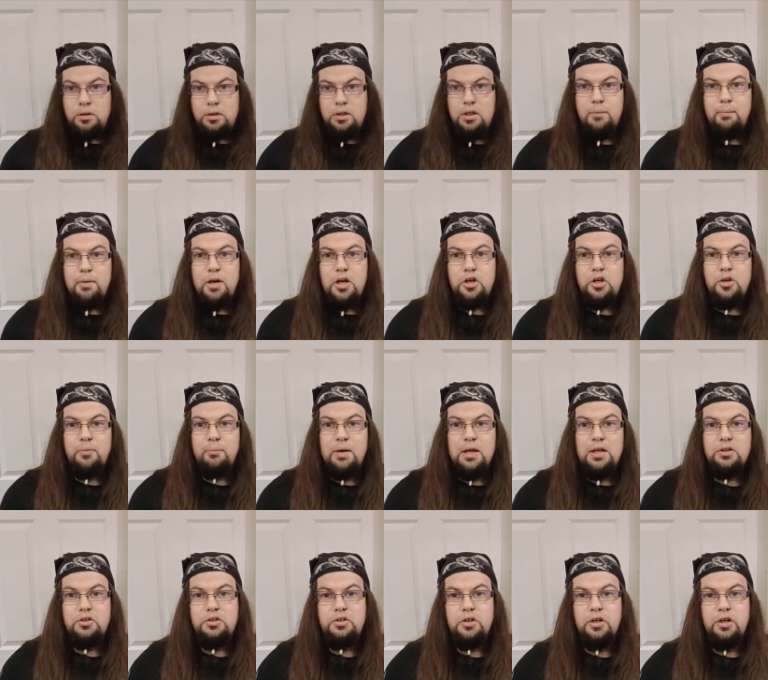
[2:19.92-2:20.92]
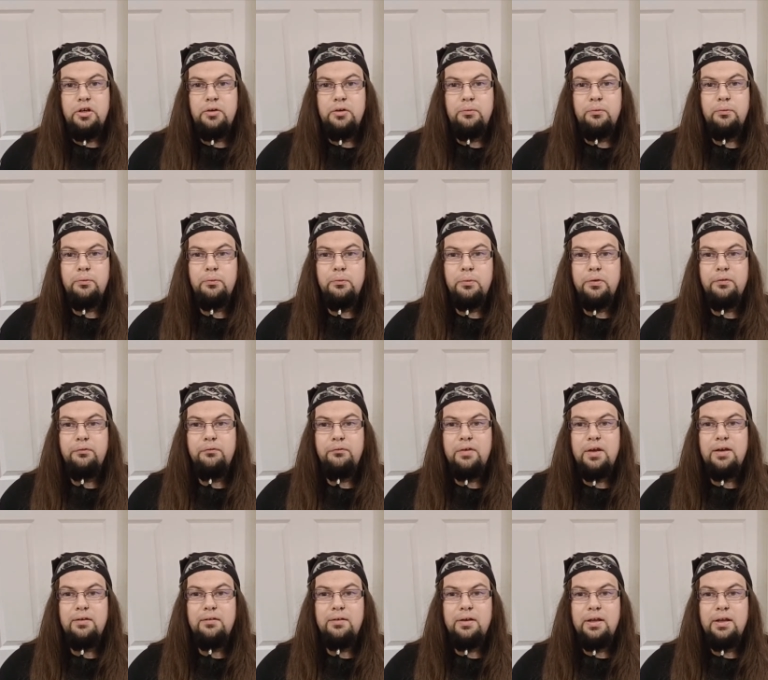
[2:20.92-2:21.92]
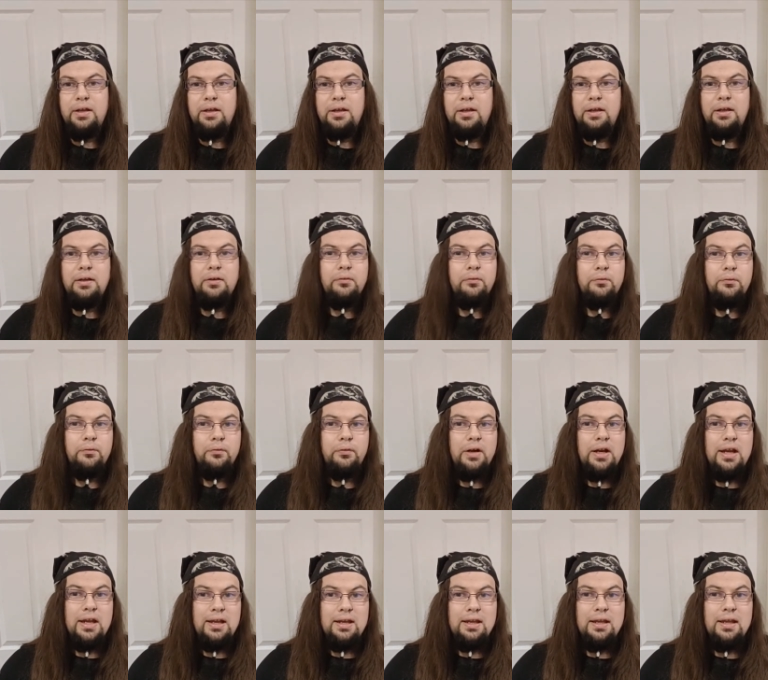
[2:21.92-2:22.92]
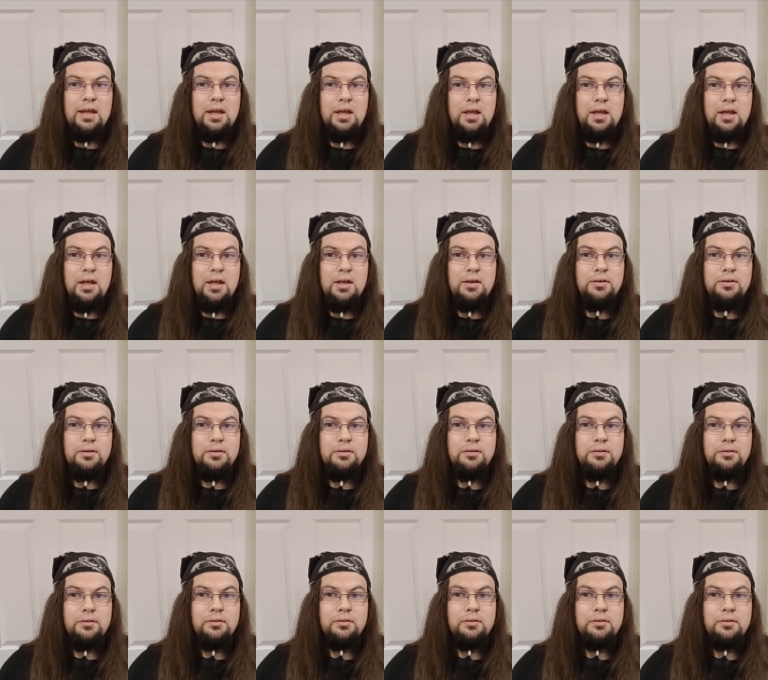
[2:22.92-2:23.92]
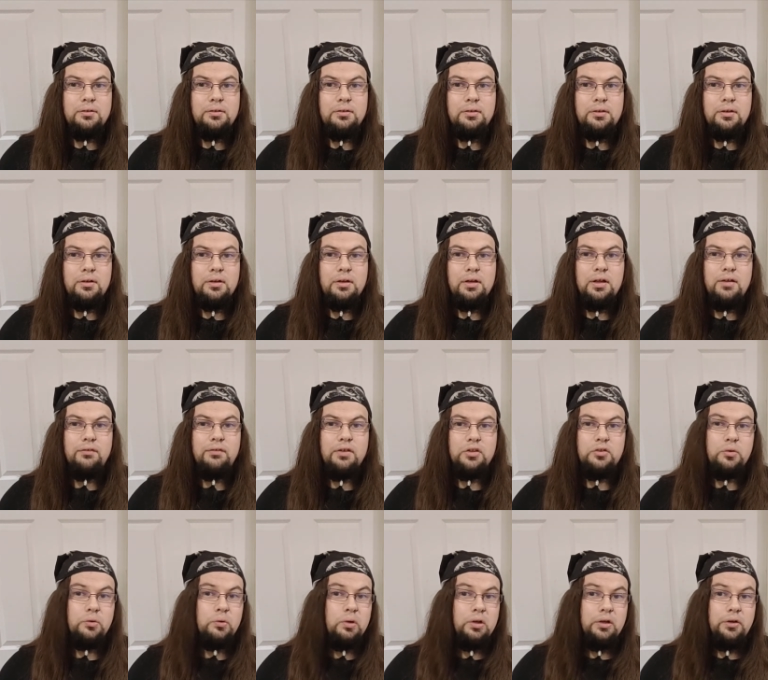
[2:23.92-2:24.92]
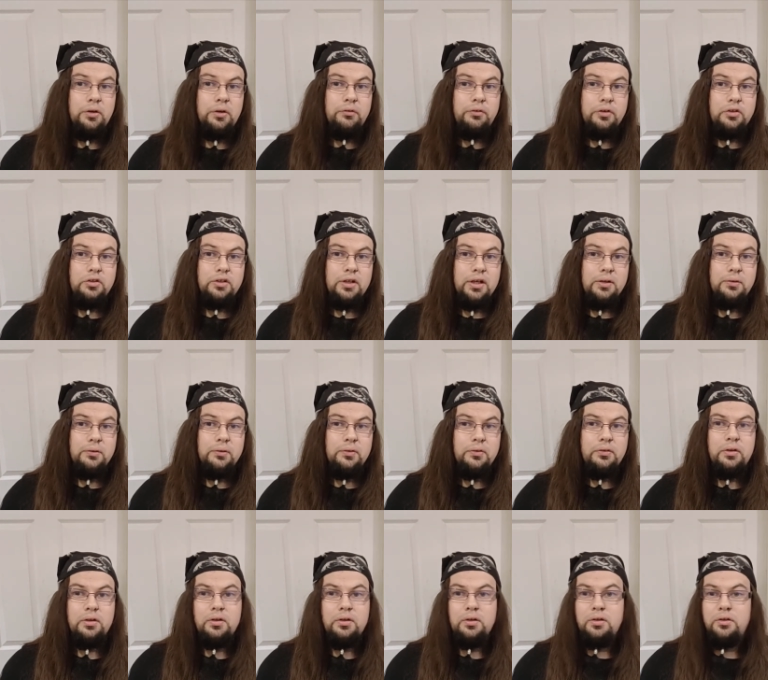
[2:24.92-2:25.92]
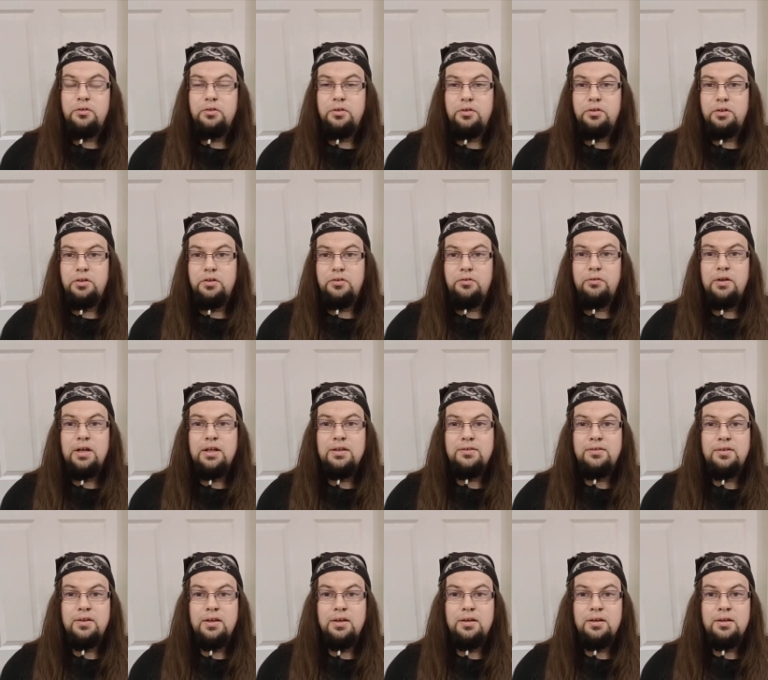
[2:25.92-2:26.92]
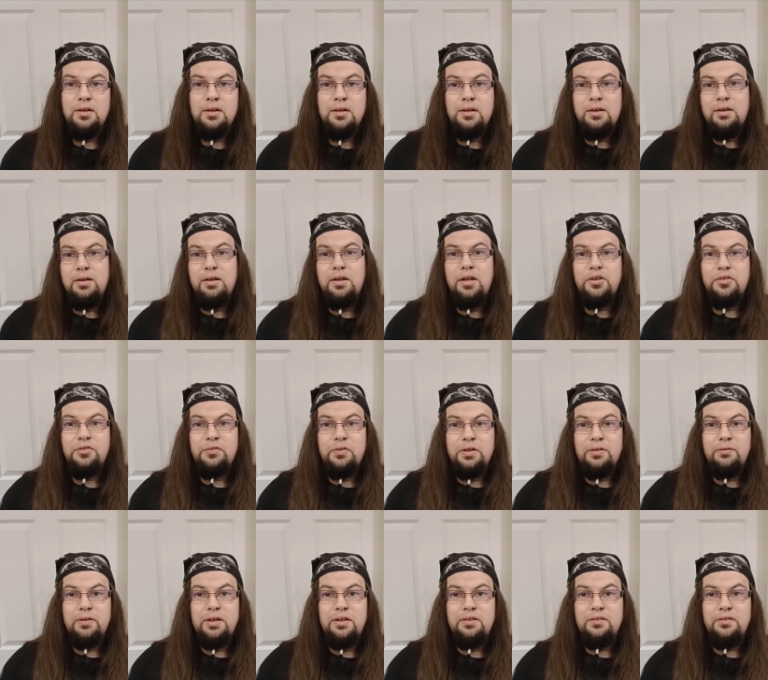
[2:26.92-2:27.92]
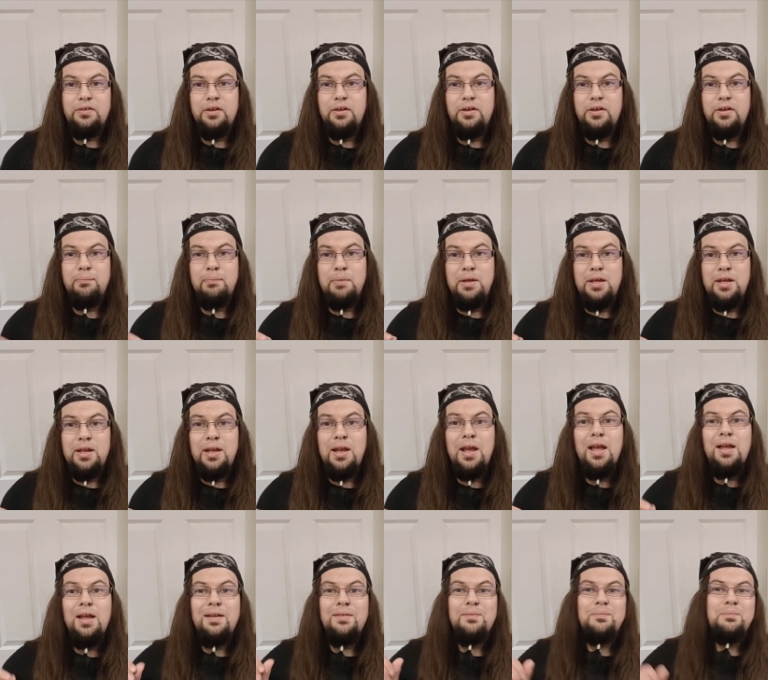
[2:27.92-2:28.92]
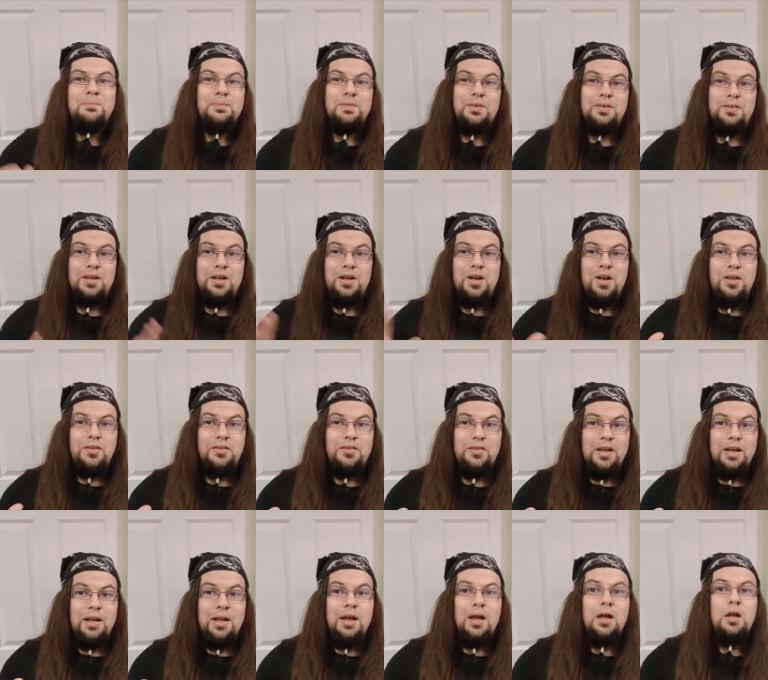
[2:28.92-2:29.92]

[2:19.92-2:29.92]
American bands shown were very rarely aired, if at all, on other channels, such as Rancid, Lars Frederiksen and the Bee, because I can't say that,